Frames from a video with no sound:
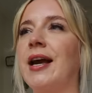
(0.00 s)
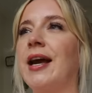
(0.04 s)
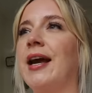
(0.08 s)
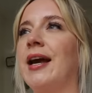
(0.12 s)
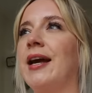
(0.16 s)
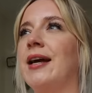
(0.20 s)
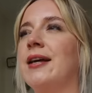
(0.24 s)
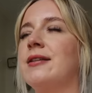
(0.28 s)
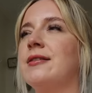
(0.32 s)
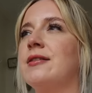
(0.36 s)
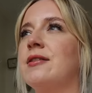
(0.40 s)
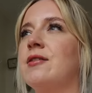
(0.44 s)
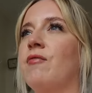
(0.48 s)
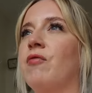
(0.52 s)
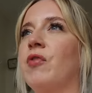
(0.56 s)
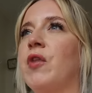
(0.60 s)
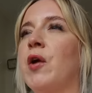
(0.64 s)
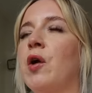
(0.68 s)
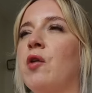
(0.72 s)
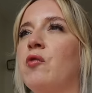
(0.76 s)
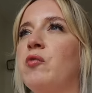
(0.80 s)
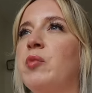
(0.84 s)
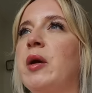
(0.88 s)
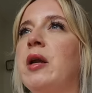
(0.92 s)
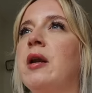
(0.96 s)
And
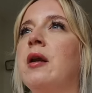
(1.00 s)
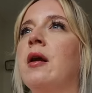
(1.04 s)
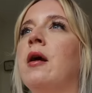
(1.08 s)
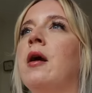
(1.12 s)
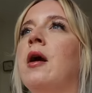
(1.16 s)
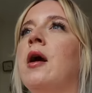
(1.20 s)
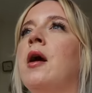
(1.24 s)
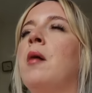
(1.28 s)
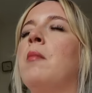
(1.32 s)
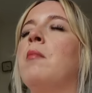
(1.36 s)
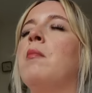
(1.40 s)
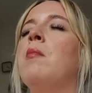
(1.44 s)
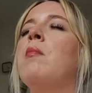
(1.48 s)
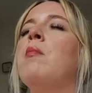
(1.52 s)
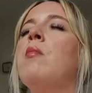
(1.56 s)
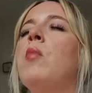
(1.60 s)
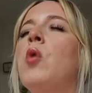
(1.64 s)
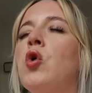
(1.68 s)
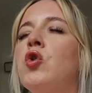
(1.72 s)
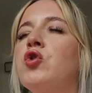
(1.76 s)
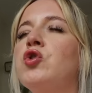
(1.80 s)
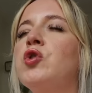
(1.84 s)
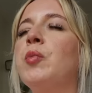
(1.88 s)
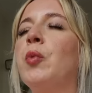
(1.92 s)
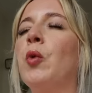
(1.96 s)
there have been
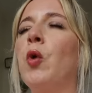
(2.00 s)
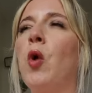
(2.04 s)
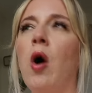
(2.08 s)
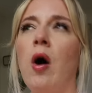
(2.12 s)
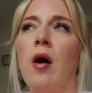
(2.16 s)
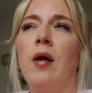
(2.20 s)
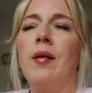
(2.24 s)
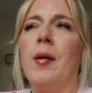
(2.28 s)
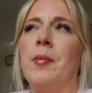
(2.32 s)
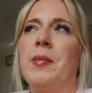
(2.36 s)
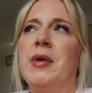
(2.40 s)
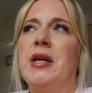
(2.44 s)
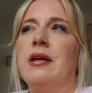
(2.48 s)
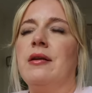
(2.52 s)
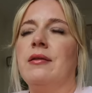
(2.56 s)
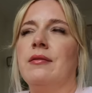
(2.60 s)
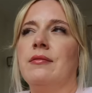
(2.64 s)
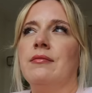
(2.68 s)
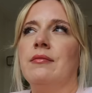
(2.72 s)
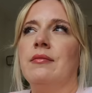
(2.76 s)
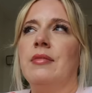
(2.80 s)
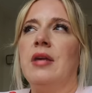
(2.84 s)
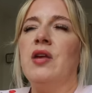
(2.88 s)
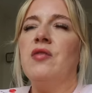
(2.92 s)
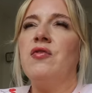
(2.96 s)
multiple, I
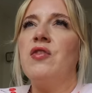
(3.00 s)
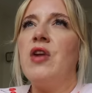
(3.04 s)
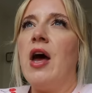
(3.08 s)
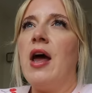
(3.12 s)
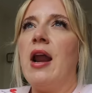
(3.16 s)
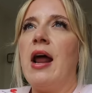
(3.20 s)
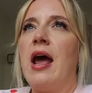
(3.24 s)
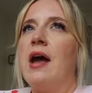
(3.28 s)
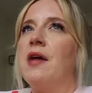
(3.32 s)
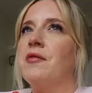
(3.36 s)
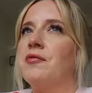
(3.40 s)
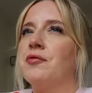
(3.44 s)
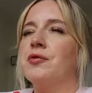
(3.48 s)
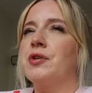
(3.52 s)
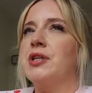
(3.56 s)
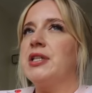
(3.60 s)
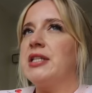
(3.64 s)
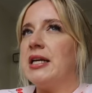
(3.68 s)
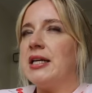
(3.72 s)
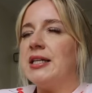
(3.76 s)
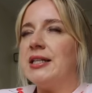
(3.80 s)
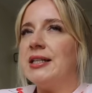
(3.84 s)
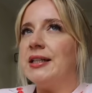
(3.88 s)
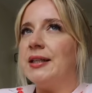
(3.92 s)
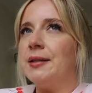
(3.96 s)
mean, if not every
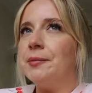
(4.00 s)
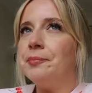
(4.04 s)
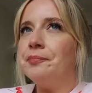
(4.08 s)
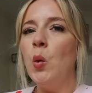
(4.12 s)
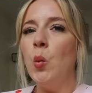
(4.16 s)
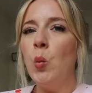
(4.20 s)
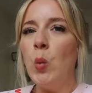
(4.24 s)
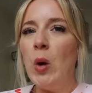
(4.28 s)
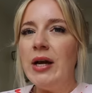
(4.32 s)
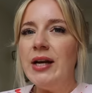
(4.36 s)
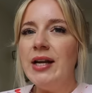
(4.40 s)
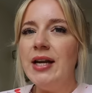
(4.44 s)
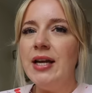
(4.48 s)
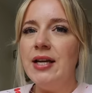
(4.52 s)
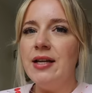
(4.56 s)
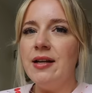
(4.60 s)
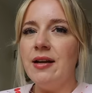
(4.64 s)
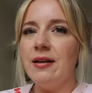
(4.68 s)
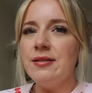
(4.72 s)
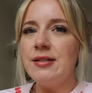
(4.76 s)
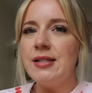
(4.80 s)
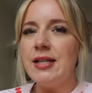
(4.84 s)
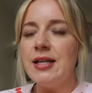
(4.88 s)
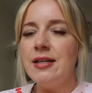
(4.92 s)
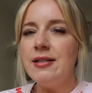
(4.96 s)
time when he
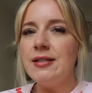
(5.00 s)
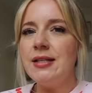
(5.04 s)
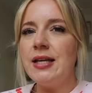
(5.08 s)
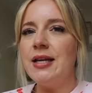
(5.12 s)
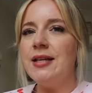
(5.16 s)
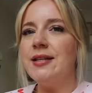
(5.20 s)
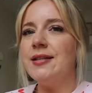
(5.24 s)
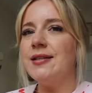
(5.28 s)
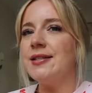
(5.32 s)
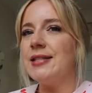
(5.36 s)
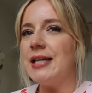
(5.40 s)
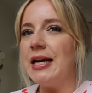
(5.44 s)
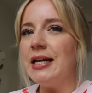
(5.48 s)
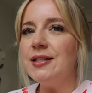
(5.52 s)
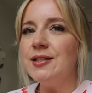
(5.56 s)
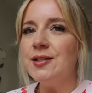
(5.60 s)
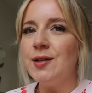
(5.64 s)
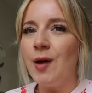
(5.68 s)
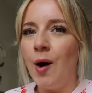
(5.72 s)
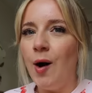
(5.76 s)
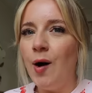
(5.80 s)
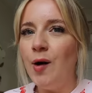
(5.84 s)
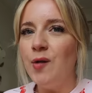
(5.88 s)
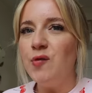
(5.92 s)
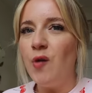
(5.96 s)
does this, he sets
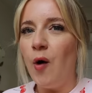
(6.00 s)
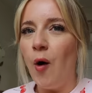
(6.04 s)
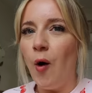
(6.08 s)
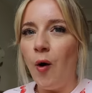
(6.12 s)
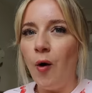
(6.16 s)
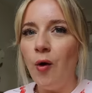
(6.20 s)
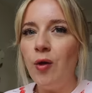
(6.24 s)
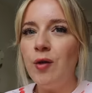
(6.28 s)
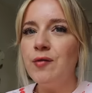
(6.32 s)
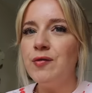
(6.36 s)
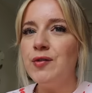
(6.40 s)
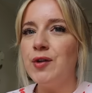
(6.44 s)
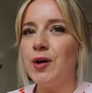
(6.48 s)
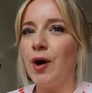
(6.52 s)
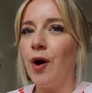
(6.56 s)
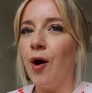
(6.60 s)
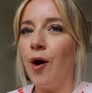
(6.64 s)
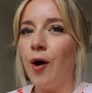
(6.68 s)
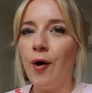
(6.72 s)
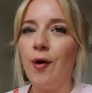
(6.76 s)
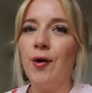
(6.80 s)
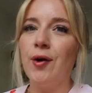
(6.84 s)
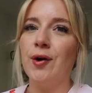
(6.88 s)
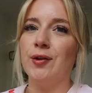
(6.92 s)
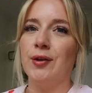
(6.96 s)
off all of the
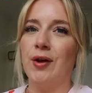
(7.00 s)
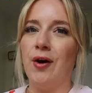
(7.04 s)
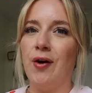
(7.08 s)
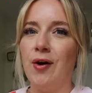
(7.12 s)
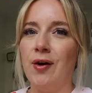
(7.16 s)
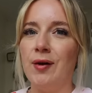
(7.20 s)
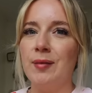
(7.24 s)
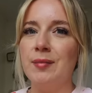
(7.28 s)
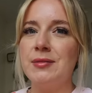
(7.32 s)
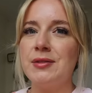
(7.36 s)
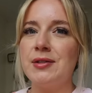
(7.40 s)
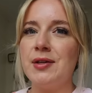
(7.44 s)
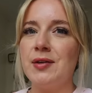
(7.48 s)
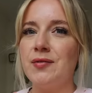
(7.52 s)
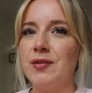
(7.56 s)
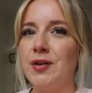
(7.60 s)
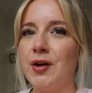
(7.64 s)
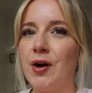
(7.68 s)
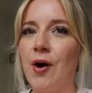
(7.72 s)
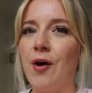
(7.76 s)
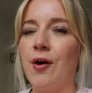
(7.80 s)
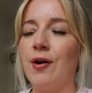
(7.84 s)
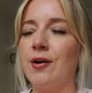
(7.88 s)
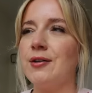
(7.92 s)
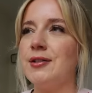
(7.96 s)
car alarms of the
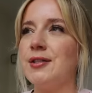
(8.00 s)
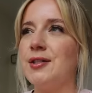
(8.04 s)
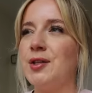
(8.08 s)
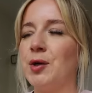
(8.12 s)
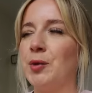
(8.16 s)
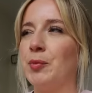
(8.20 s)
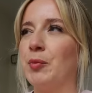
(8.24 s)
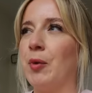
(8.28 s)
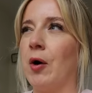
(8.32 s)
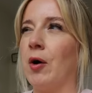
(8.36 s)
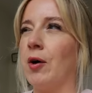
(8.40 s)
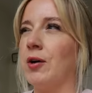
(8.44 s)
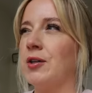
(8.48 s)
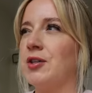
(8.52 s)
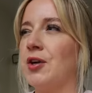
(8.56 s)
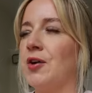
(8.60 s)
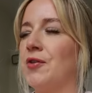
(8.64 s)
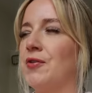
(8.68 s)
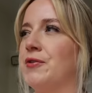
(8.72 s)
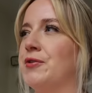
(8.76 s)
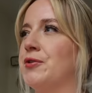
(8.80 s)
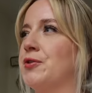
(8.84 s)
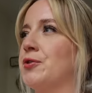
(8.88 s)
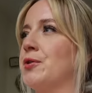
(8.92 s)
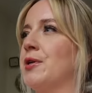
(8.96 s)
cars that are parked
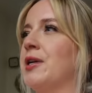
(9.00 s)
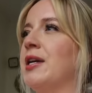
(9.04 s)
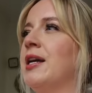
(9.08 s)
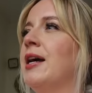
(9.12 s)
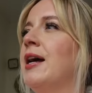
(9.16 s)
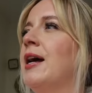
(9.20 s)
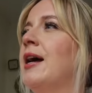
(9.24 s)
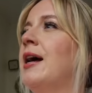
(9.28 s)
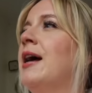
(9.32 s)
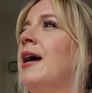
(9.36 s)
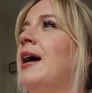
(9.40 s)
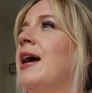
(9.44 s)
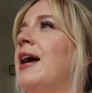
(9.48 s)
on the street.